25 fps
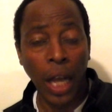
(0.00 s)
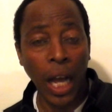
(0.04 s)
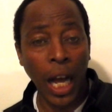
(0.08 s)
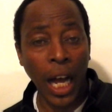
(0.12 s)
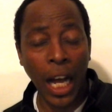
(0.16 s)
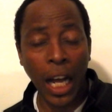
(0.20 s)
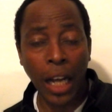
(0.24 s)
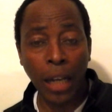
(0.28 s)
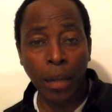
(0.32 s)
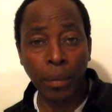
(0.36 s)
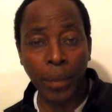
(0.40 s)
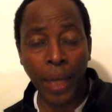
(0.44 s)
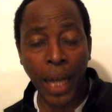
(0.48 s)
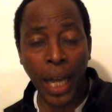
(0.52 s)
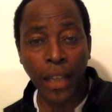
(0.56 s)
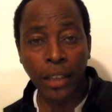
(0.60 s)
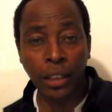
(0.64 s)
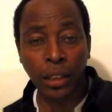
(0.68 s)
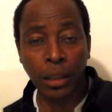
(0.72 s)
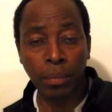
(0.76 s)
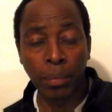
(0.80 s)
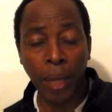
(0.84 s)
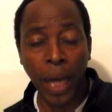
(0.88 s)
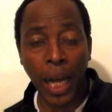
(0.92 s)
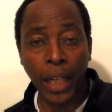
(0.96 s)
I am not
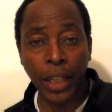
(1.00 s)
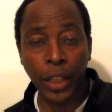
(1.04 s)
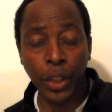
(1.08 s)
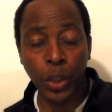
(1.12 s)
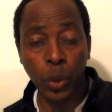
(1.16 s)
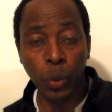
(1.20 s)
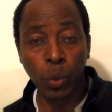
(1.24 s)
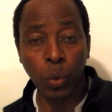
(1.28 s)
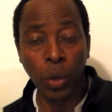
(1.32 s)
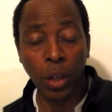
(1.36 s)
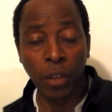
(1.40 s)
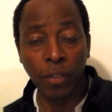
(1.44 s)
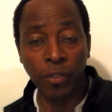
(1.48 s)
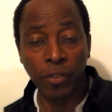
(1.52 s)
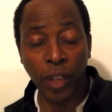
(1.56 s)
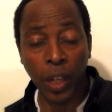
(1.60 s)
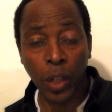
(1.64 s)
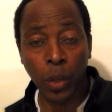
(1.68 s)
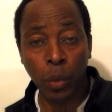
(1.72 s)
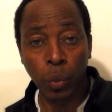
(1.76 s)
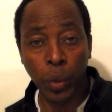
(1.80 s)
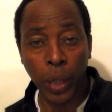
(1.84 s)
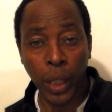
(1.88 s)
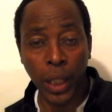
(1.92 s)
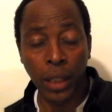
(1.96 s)
somebody you want to
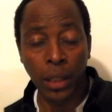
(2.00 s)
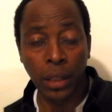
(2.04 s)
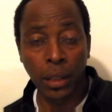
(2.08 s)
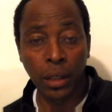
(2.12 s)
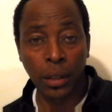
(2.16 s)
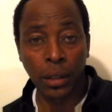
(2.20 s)
fuck with.